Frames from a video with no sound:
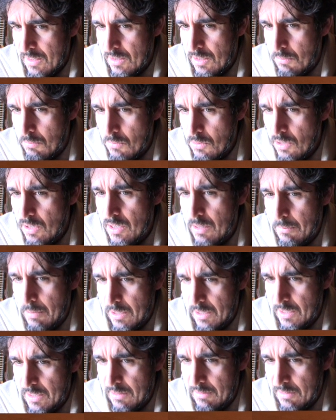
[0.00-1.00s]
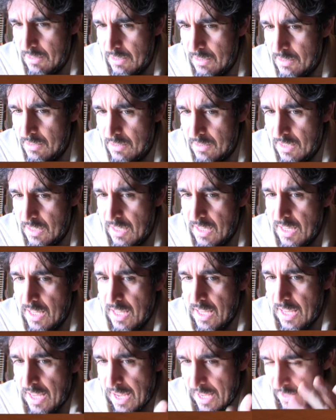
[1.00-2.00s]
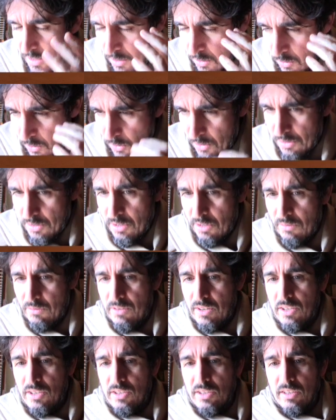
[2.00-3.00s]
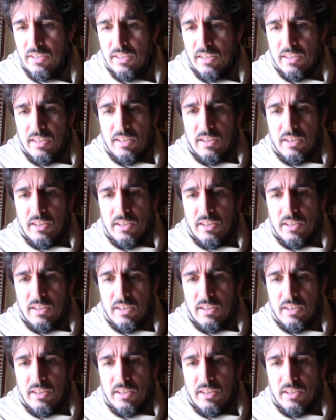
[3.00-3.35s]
the Mukhya Bhakti Rasa, and the Northern division,